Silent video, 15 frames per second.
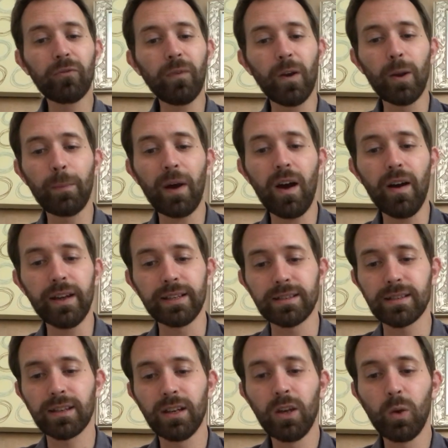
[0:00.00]
followed
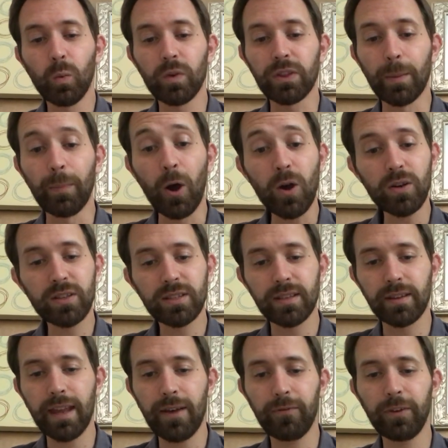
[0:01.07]
behind, with the box
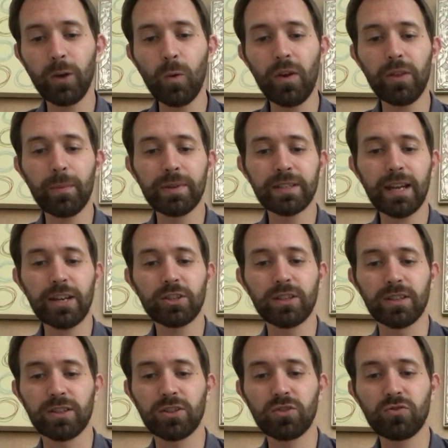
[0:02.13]
and their few other
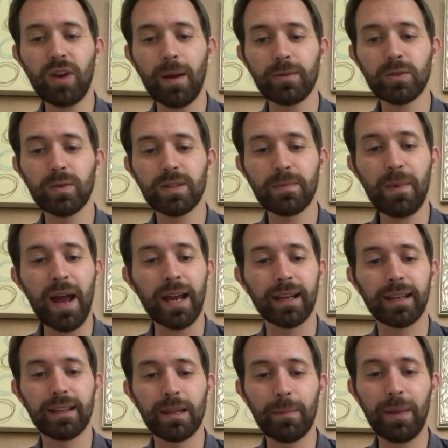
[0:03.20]
possessions strapped to his
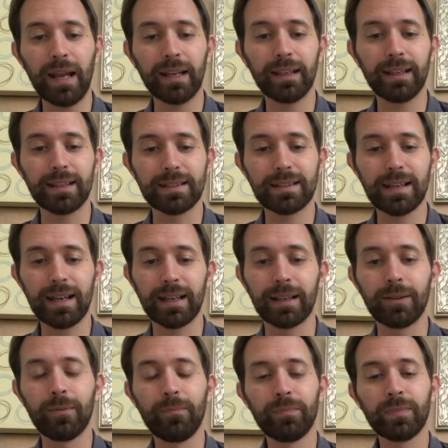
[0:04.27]
back in the blanket sling.
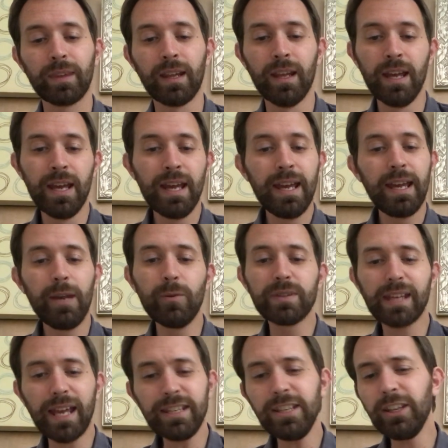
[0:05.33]
He was
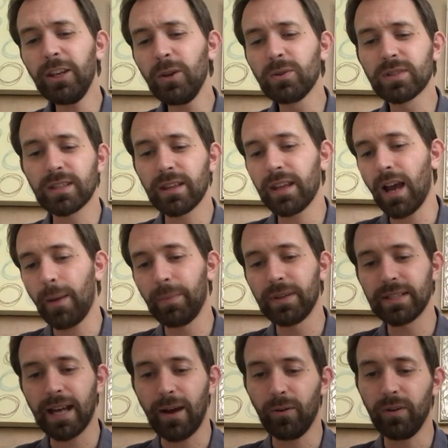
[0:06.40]
getting used to the up
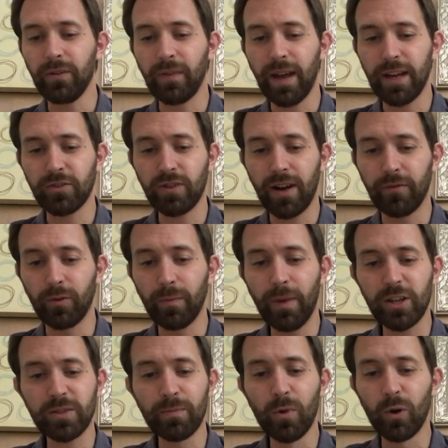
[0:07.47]
and down of air travel
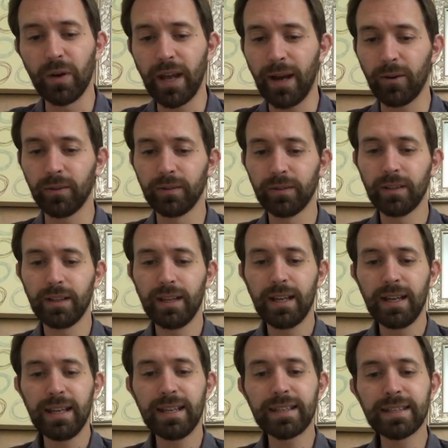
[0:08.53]
much more now.
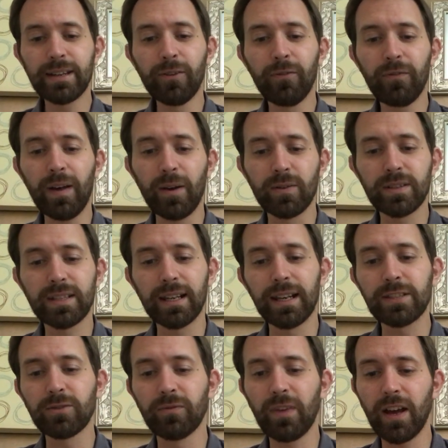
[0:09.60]
He still felt a
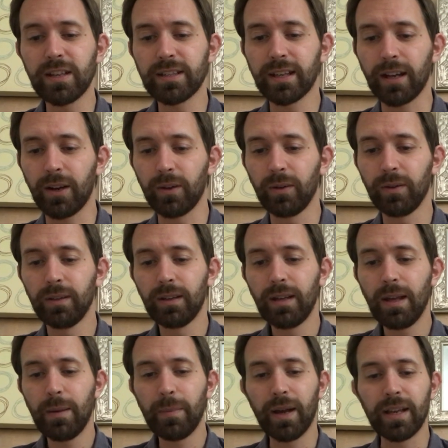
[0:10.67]
little vertigo,
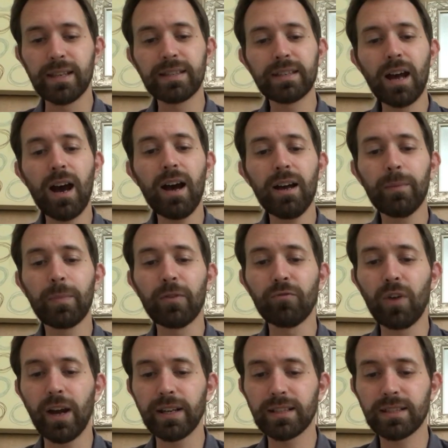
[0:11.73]
but his Dar had been
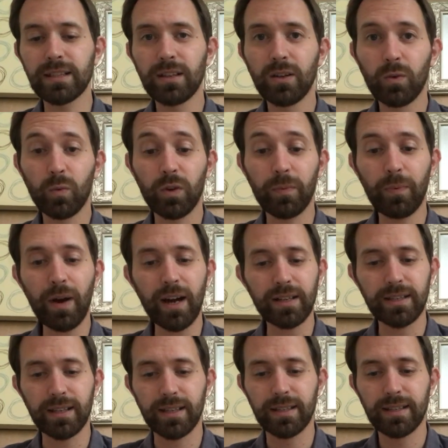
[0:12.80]
right. With
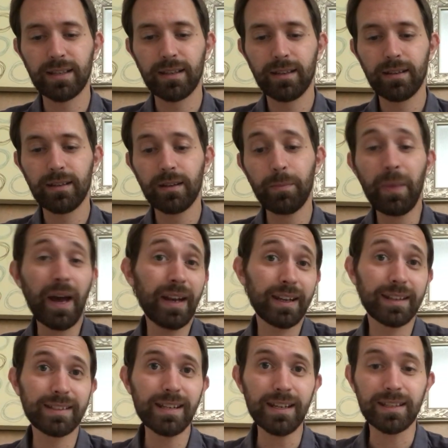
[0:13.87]
practice, the
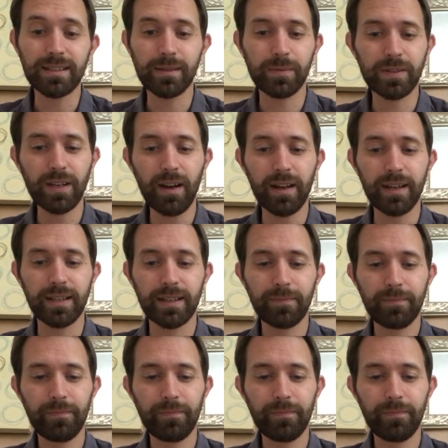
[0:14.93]
panic did subside.